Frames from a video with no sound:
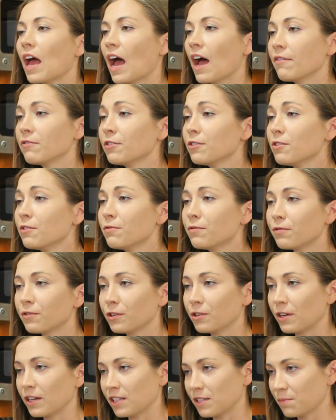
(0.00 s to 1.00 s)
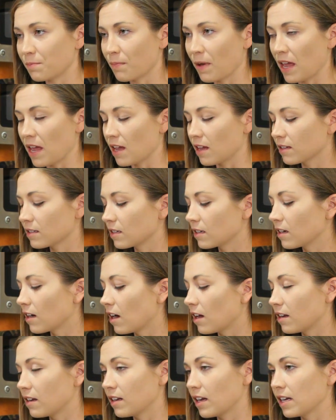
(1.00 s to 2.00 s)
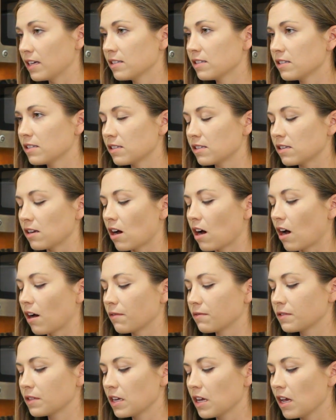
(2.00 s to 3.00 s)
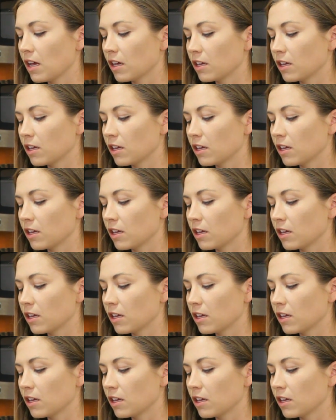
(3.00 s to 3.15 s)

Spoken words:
After the fruit has baked and gotten nice and soft,